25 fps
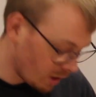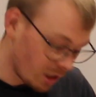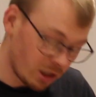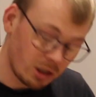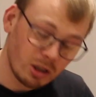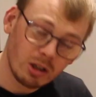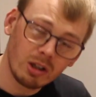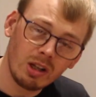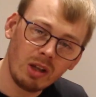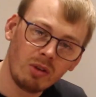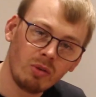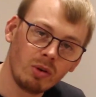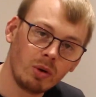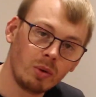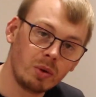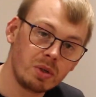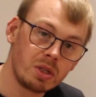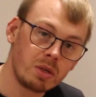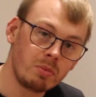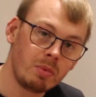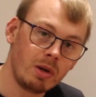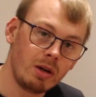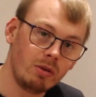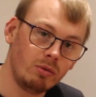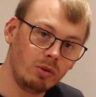I don't know if I was
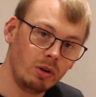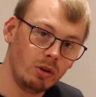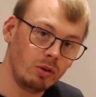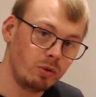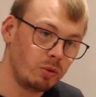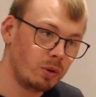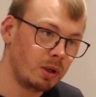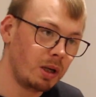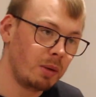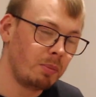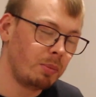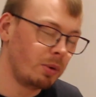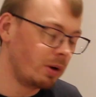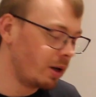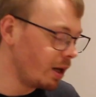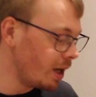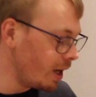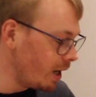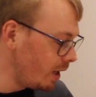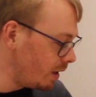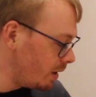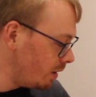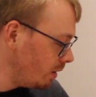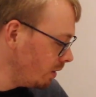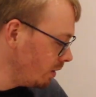a bit rough when I put it
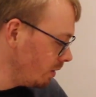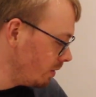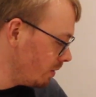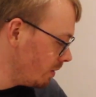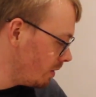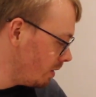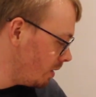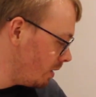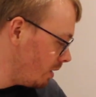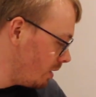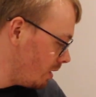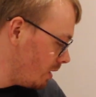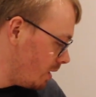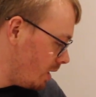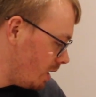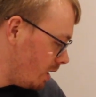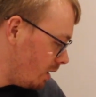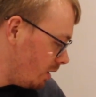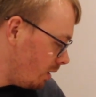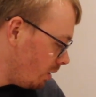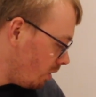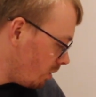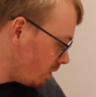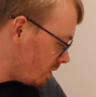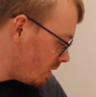in,
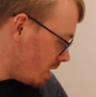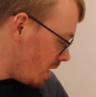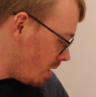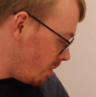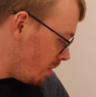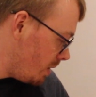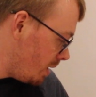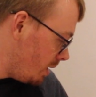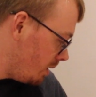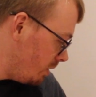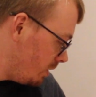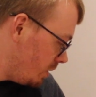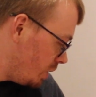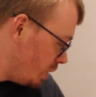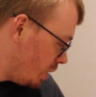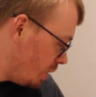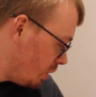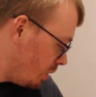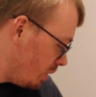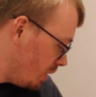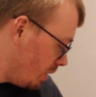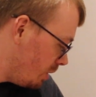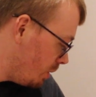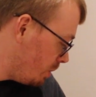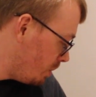knocked it a bit and
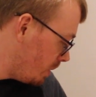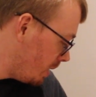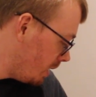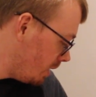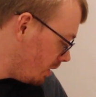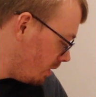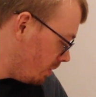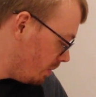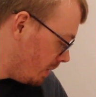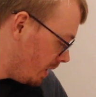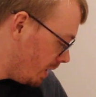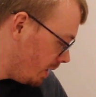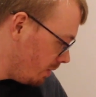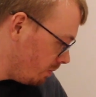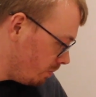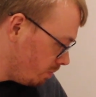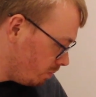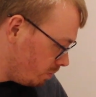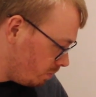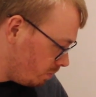shook it up a little bit.